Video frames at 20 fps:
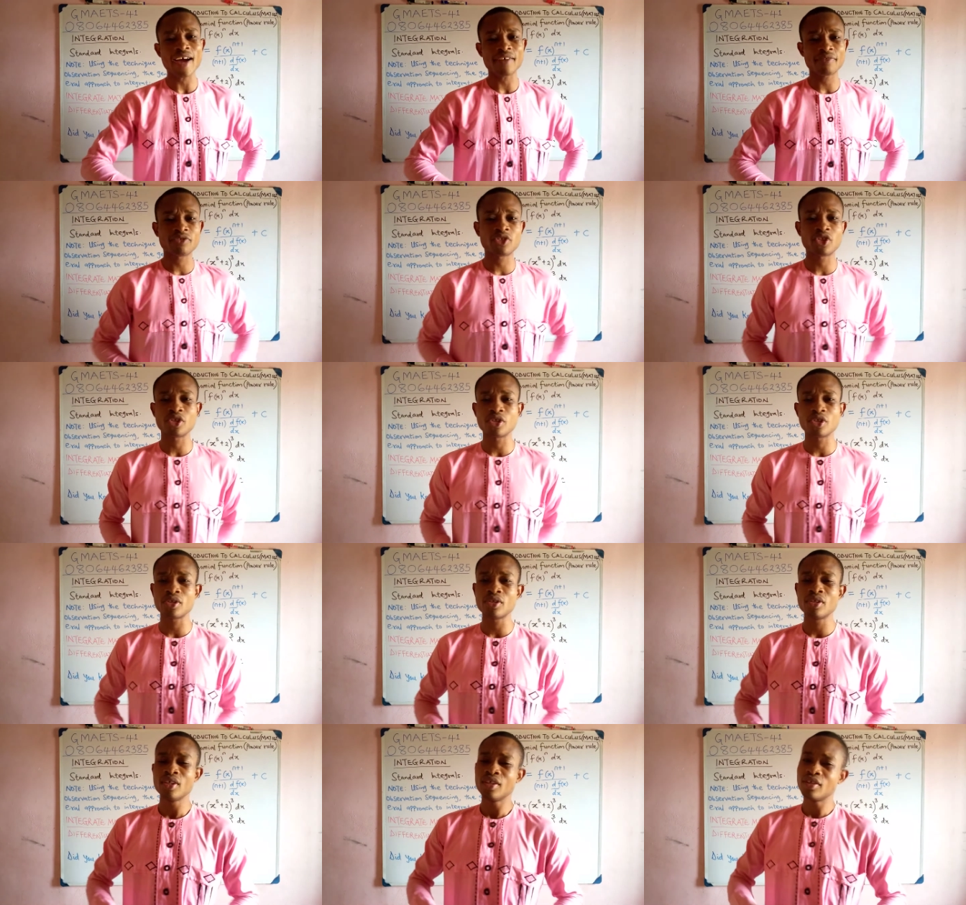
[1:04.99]
have
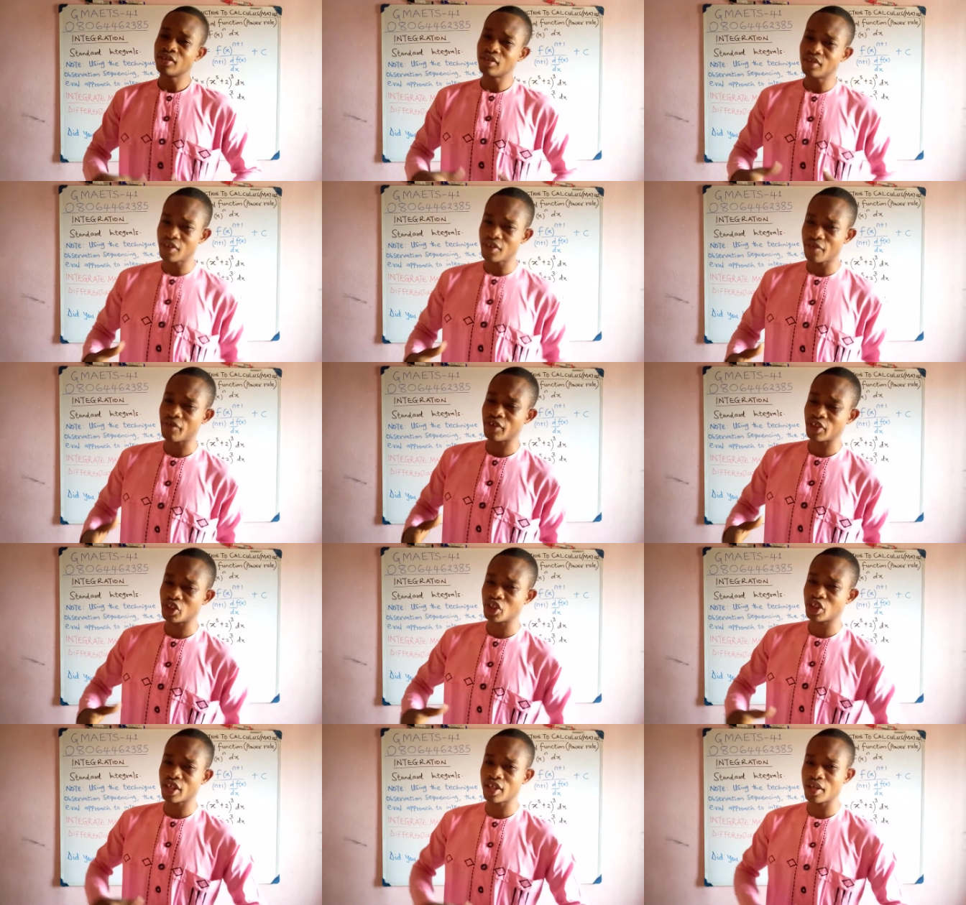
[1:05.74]
to
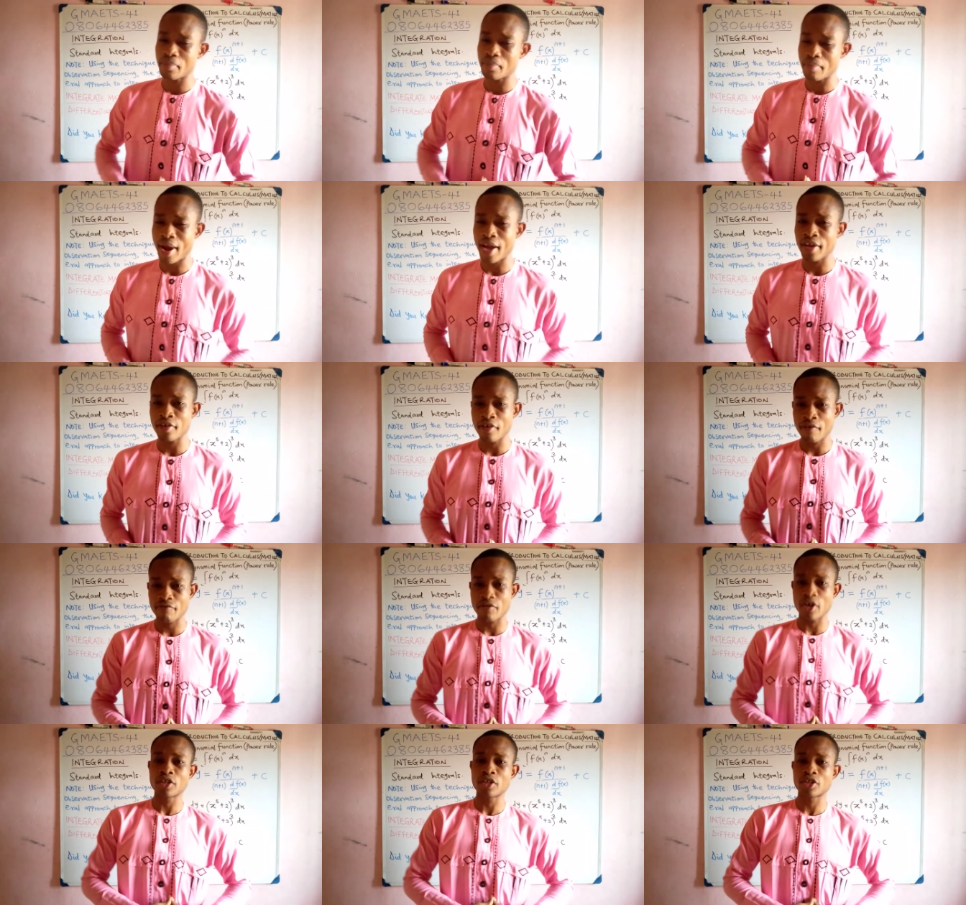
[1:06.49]
differentiate a minor
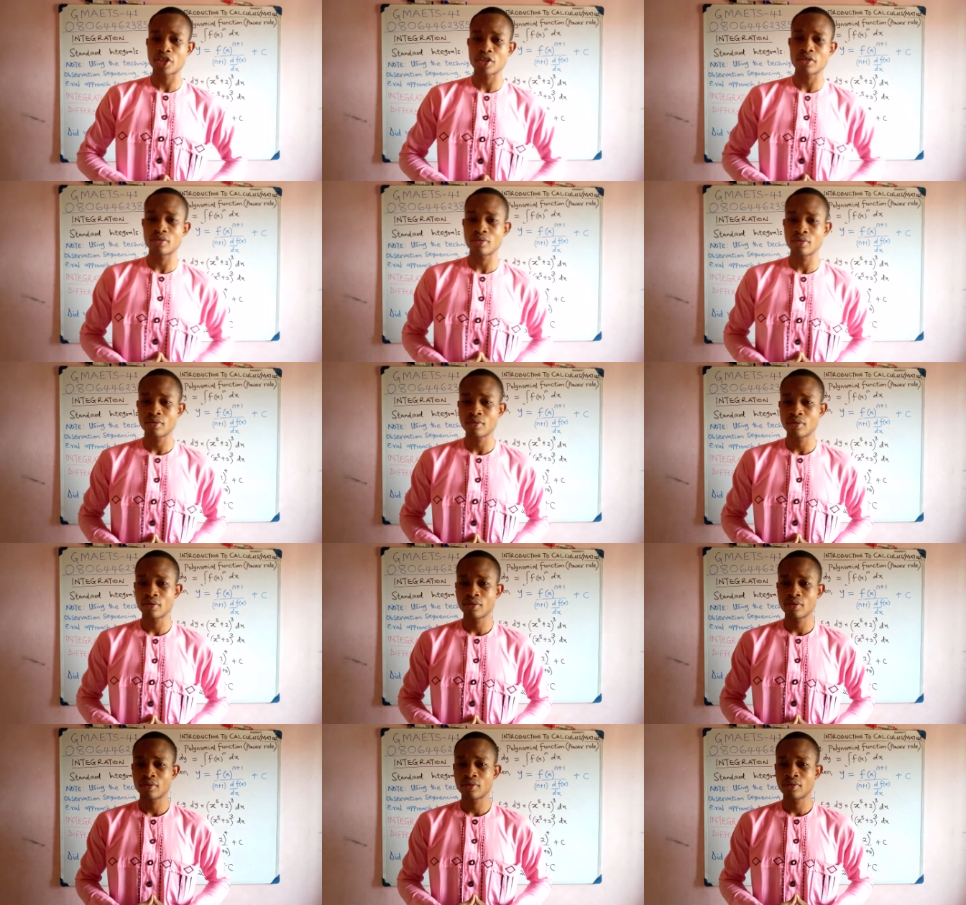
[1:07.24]
function,
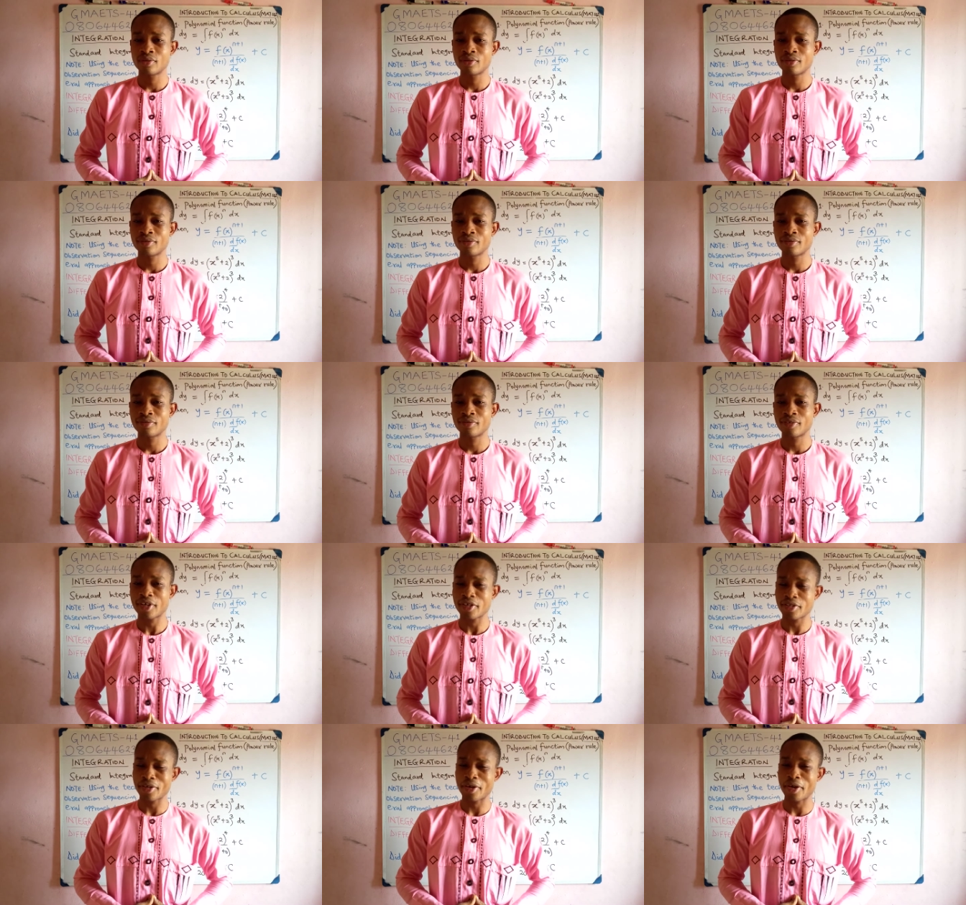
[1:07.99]

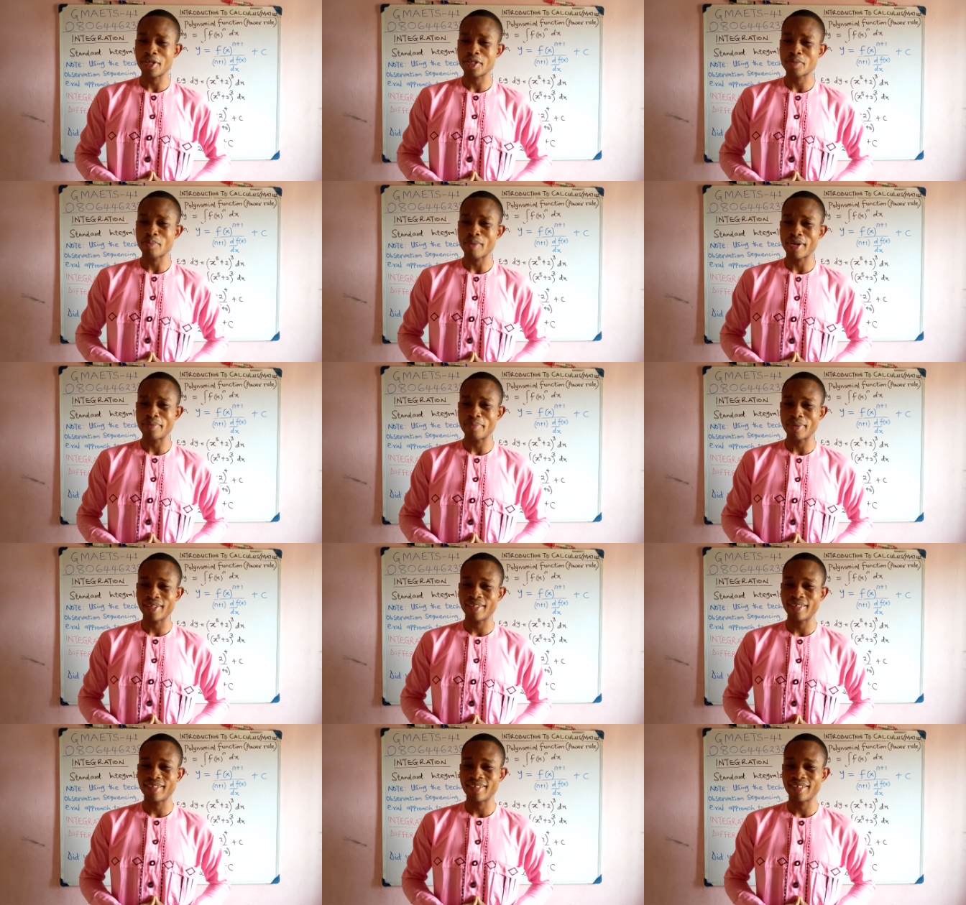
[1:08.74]
as the case might
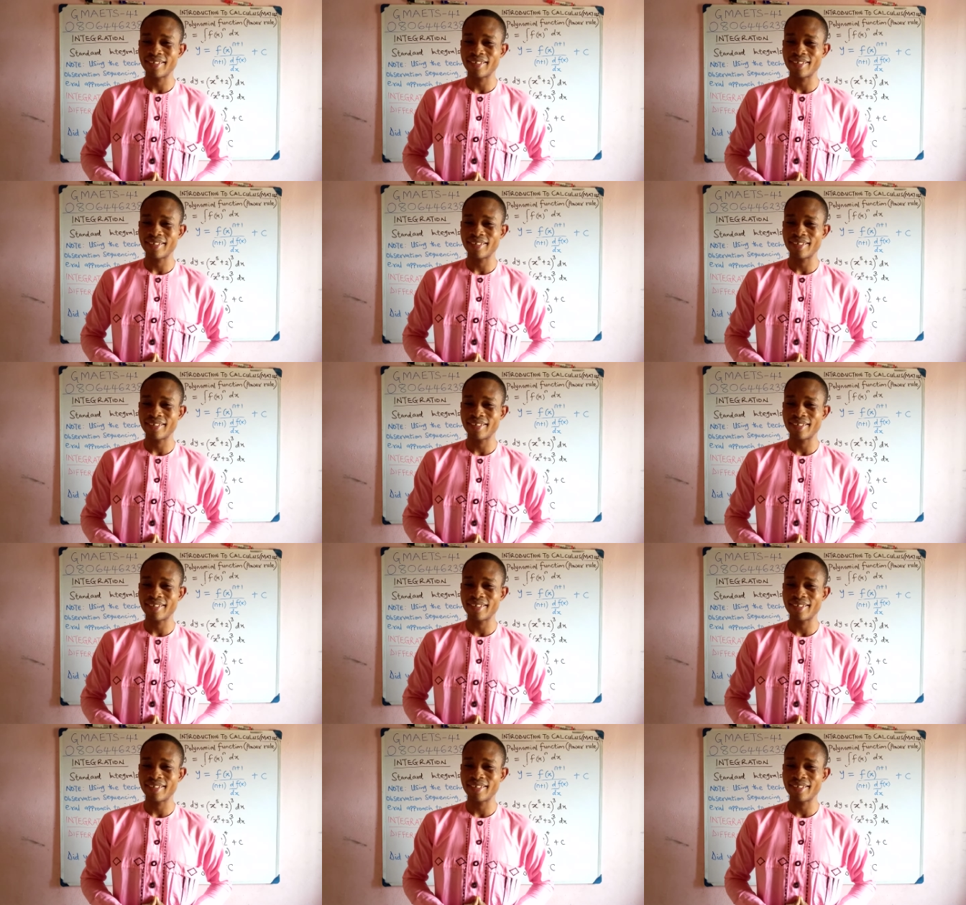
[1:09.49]
be.